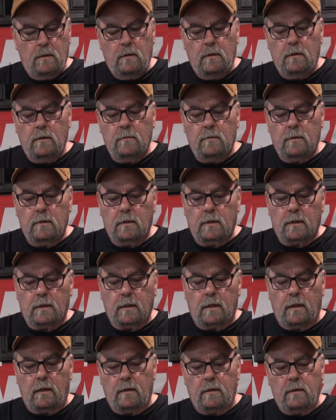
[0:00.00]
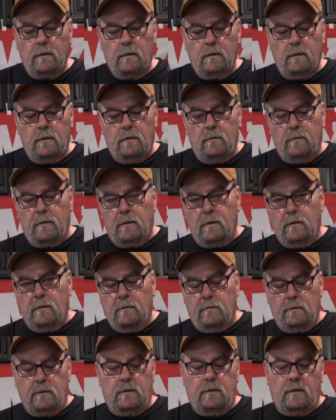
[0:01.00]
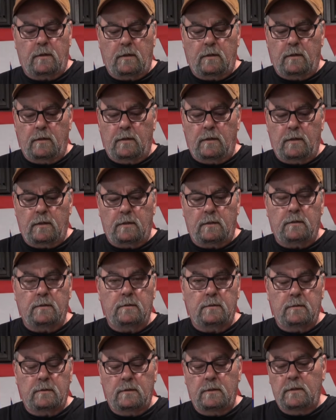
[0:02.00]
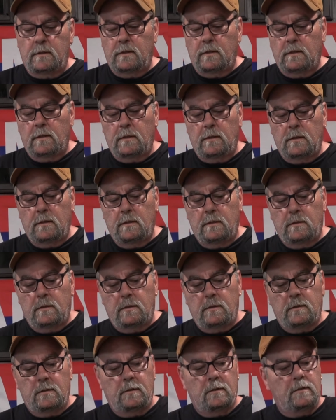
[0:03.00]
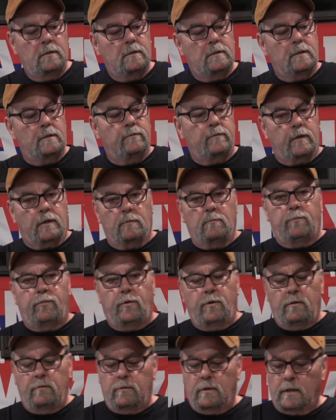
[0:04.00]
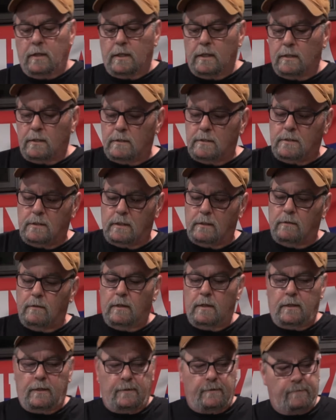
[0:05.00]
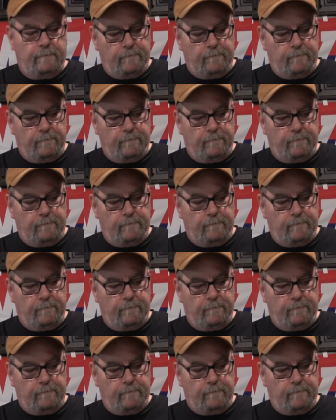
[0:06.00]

Oh, like that. There we go. We'll turn it on and see if I can prove that I got this thing running.